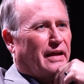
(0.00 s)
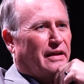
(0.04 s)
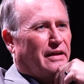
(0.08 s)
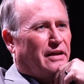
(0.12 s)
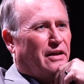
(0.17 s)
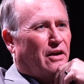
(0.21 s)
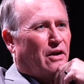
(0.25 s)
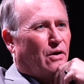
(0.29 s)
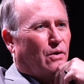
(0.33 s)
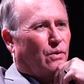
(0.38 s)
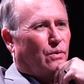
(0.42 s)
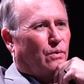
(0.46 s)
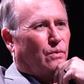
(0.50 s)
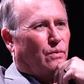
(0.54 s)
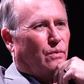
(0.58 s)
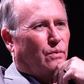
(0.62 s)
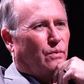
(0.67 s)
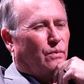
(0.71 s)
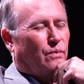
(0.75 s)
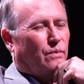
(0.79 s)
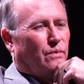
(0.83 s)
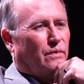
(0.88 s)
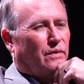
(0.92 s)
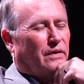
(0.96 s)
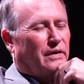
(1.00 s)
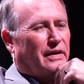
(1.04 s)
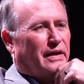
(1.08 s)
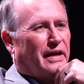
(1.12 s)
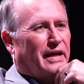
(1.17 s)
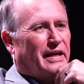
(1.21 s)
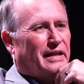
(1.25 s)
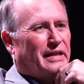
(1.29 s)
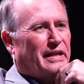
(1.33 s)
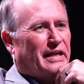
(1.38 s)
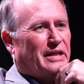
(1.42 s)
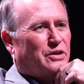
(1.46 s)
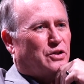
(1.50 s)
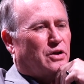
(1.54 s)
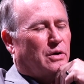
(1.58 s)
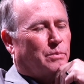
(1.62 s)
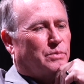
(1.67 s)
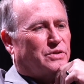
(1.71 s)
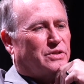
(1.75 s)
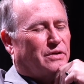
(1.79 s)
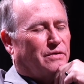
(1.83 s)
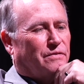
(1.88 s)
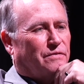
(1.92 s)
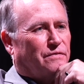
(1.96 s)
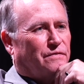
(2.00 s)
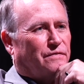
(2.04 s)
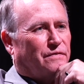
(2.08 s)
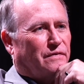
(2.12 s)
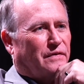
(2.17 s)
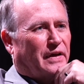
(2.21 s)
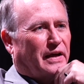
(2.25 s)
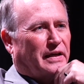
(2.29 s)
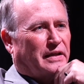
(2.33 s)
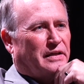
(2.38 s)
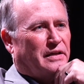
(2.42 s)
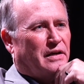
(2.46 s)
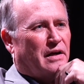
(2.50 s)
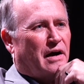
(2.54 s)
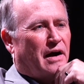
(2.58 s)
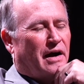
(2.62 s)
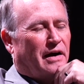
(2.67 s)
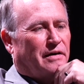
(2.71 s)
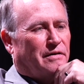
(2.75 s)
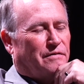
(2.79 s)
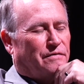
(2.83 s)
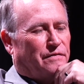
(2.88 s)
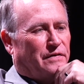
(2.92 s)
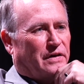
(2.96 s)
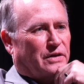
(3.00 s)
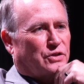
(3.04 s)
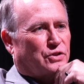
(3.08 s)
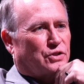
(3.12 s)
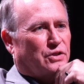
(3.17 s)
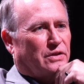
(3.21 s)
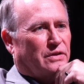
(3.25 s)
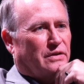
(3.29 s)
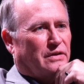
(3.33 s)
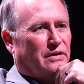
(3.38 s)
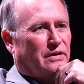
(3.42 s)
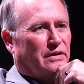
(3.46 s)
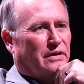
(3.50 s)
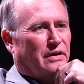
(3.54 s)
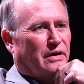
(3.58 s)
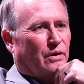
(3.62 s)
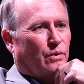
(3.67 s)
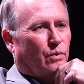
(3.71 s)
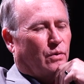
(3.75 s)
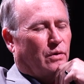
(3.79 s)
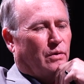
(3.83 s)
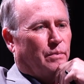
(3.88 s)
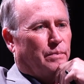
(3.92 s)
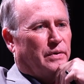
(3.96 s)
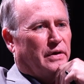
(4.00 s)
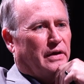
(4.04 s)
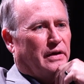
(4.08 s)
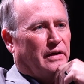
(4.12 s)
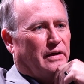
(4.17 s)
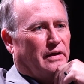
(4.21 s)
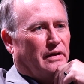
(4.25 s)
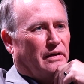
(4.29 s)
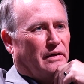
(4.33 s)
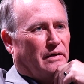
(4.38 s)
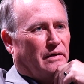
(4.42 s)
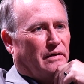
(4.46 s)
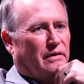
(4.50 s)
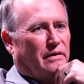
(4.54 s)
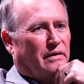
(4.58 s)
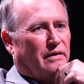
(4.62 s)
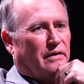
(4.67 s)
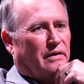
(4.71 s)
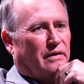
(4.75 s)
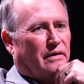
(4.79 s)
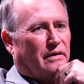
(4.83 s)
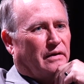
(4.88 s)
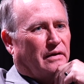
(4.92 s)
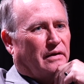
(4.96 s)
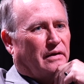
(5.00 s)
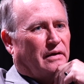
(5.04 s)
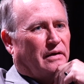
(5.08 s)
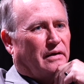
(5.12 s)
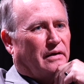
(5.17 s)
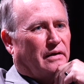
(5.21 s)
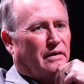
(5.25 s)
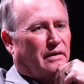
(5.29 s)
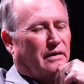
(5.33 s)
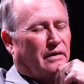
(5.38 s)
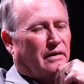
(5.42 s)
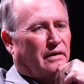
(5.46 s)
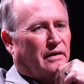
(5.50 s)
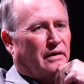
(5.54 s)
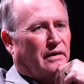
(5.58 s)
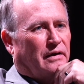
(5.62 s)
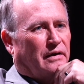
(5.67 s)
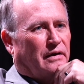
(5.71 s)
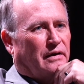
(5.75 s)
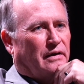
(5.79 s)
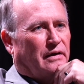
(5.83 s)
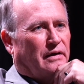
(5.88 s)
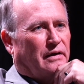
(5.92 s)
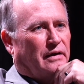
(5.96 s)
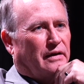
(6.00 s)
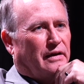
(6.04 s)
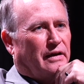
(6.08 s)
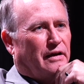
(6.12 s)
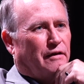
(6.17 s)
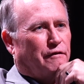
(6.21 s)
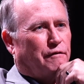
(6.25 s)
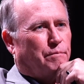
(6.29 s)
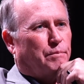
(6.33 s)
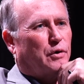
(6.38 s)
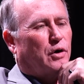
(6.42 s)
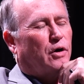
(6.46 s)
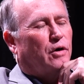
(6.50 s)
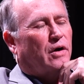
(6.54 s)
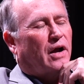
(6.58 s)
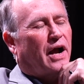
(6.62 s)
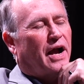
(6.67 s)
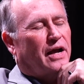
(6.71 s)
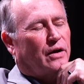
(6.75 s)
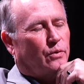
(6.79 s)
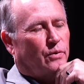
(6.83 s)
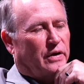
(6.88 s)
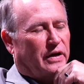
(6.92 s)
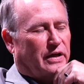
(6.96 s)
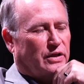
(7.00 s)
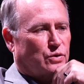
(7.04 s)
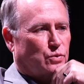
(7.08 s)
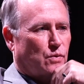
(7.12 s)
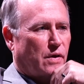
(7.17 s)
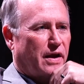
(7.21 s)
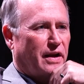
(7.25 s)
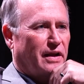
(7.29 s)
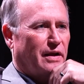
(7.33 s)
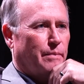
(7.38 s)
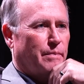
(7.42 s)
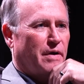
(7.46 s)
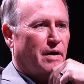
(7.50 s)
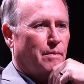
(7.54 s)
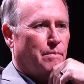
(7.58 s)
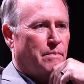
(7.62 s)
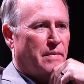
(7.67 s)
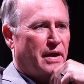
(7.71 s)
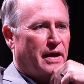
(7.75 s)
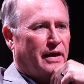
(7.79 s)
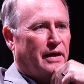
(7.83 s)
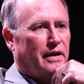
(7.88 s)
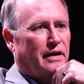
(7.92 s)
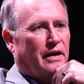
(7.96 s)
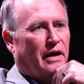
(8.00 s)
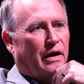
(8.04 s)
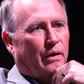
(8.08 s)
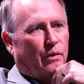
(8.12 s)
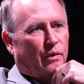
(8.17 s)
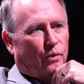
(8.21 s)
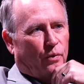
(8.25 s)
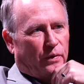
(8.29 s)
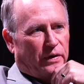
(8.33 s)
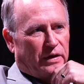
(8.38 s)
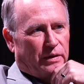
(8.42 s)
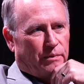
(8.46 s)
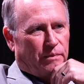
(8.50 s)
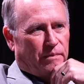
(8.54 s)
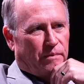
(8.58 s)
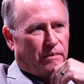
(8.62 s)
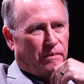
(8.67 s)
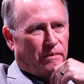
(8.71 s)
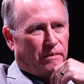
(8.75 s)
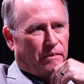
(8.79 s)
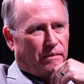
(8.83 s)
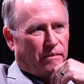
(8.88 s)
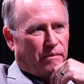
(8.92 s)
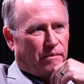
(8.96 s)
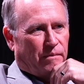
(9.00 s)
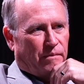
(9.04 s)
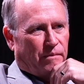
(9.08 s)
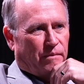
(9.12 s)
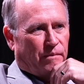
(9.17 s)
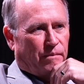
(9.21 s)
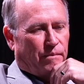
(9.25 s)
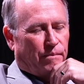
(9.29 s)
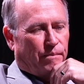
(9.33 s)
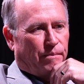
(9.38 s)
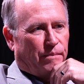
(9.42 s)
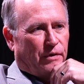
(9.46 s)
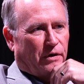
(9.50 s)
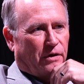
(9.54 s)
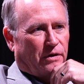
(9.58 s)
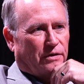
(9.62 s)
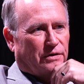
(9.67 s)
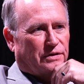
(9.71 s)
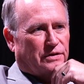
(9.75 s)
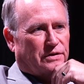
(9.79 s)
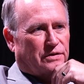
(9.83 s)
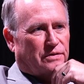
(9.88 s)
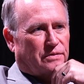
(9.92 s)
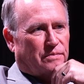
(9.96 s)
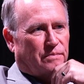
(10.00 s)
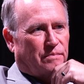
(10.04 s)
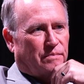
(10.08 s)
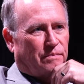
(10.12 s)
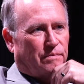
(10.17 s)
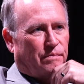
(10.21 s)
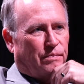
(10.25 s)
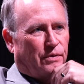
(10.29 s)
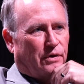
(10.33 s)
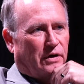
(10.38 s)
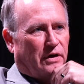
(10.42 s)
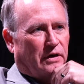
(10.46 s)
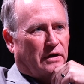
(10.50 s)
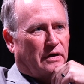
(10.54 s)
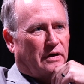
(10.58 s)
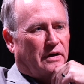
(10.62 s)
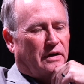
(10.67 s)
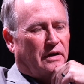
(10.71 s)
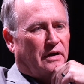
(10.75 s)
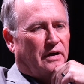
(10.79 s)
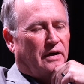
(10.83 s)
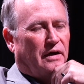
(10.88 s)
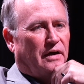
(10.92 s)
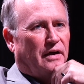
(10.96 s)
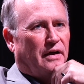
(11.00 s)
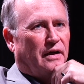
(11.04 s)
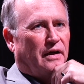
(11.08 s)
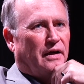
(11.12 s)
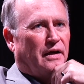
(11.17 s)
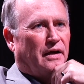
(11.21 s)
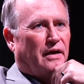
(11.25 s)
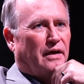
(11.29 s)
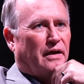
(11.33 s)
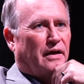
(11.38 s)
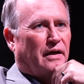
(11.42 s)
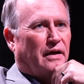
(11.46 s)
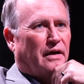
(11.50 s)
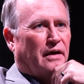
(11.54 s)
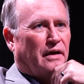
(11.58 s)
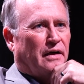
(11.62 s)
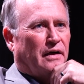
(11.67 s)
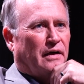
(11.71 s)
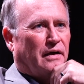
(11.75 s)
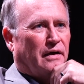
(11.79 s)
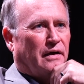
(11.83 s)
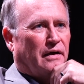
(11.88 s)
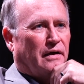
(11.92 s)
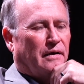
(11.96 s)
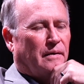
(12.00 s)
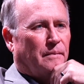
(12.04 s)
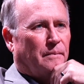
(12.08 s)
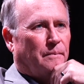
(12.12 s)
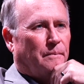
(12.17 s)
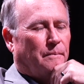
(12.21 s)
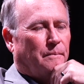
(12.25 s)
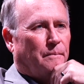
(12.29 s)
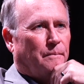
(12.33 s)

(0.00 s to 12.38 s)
you know, in, in terms of like nonfiction, there will be, uh, if Bernd Heinrich is writing about Maine, I will read Berndt's book. Um,